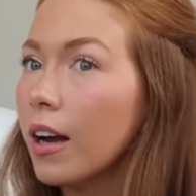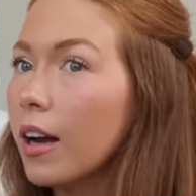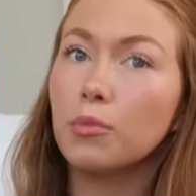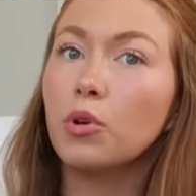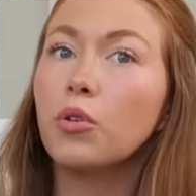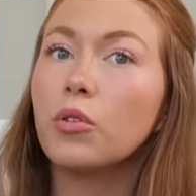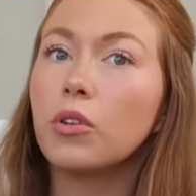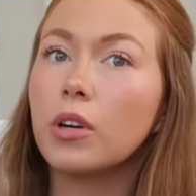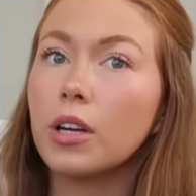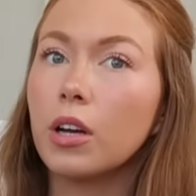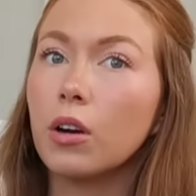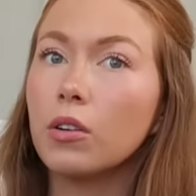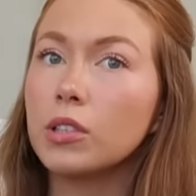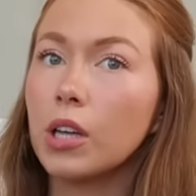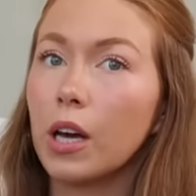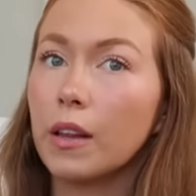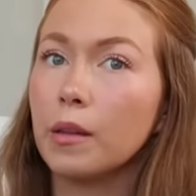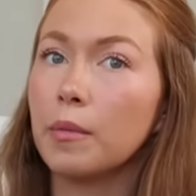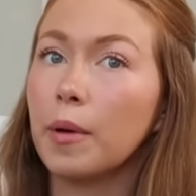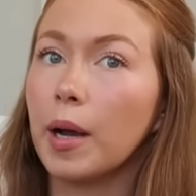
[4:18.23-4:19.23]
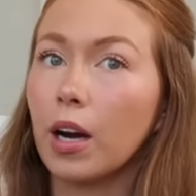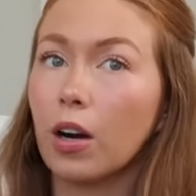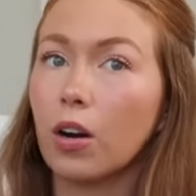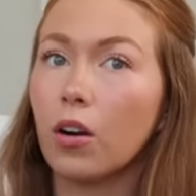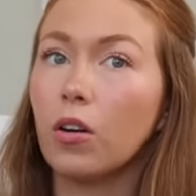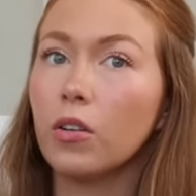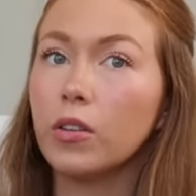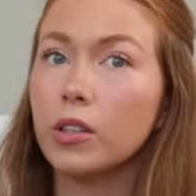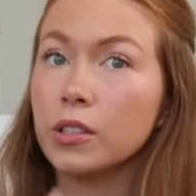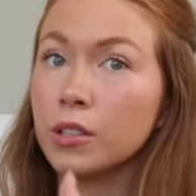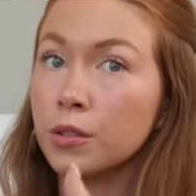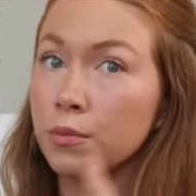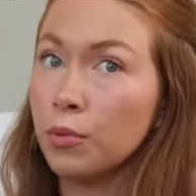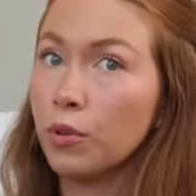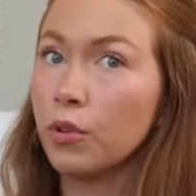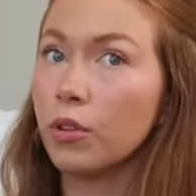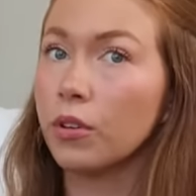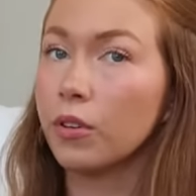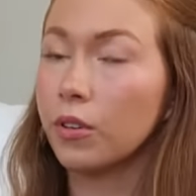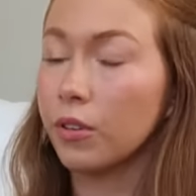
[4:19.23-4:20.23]
The smoother it goes on the barrel, the
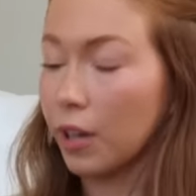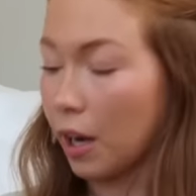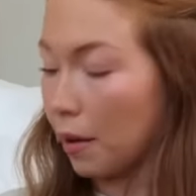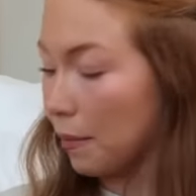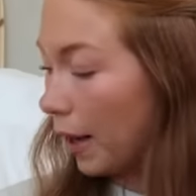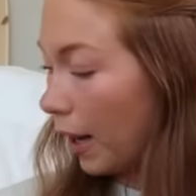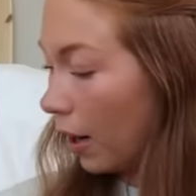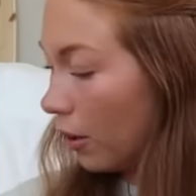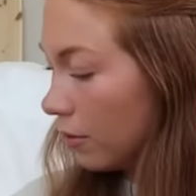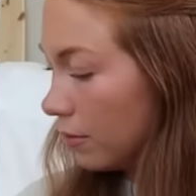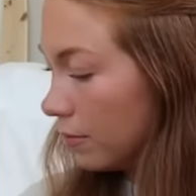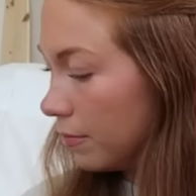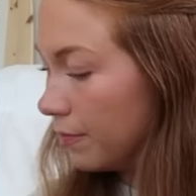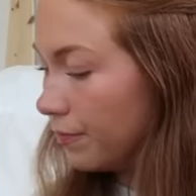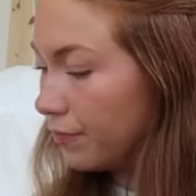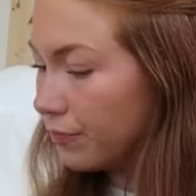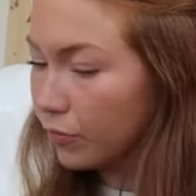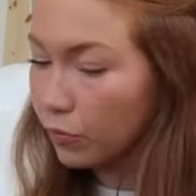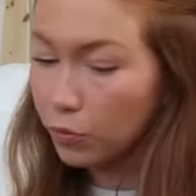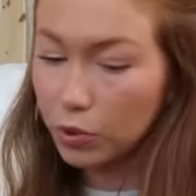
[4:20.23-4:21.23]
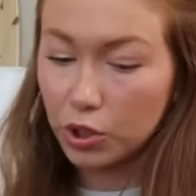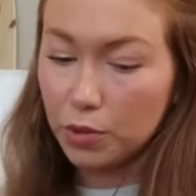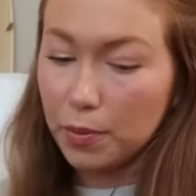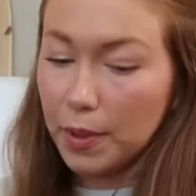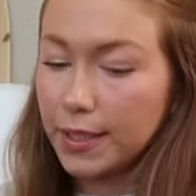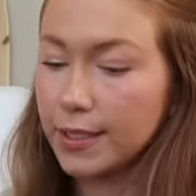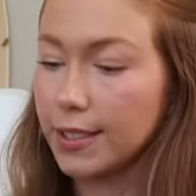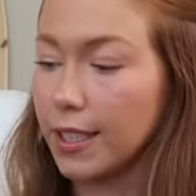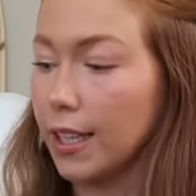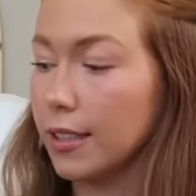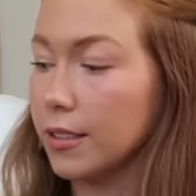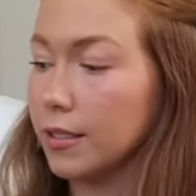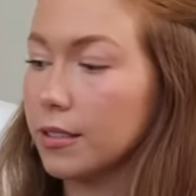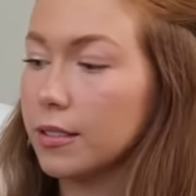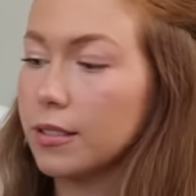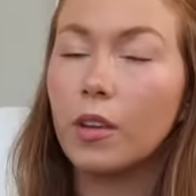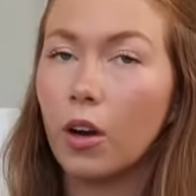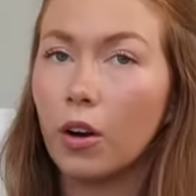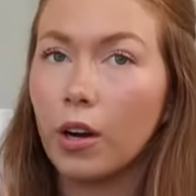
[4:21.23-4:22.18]
smoother it will come out, which makes sense.